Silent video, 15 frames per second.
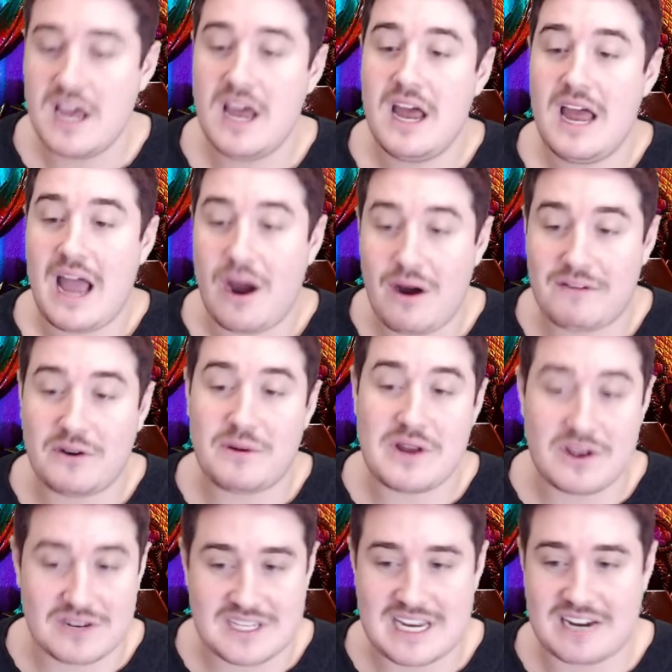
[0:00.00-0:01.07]
However, when you
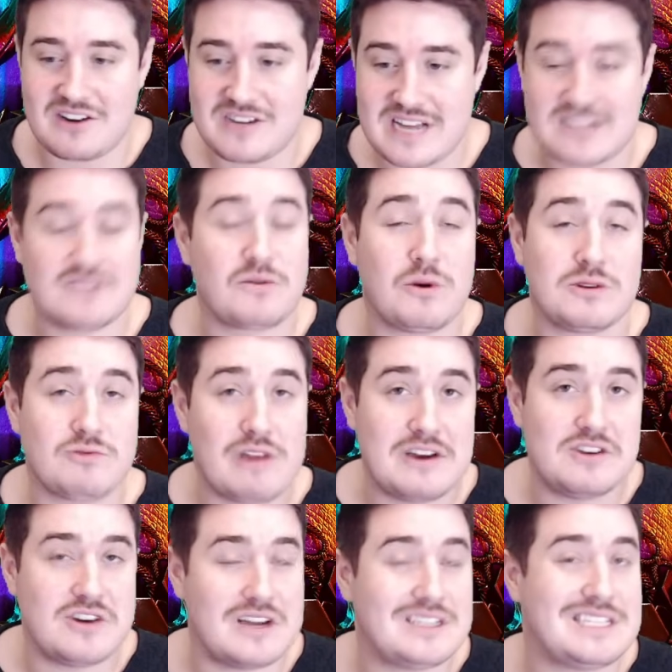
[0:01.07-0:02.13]
go to secondary stats, of course, Rage
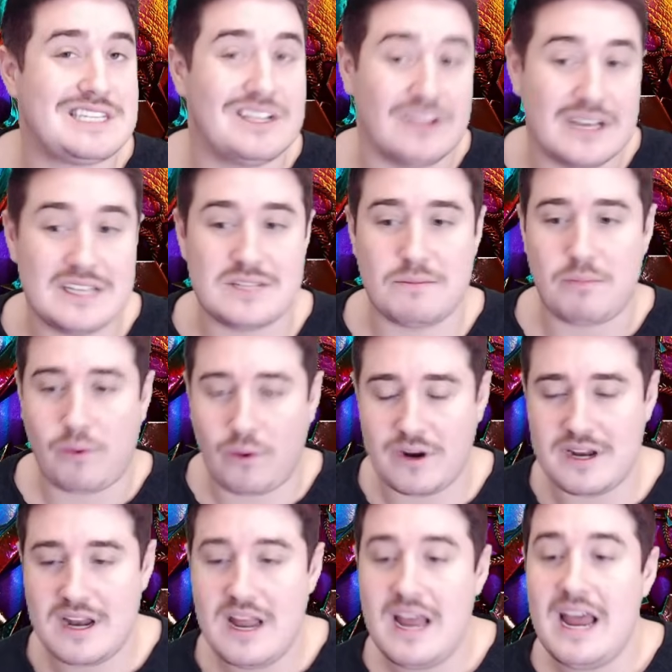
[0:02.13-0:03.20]
Regen still is important.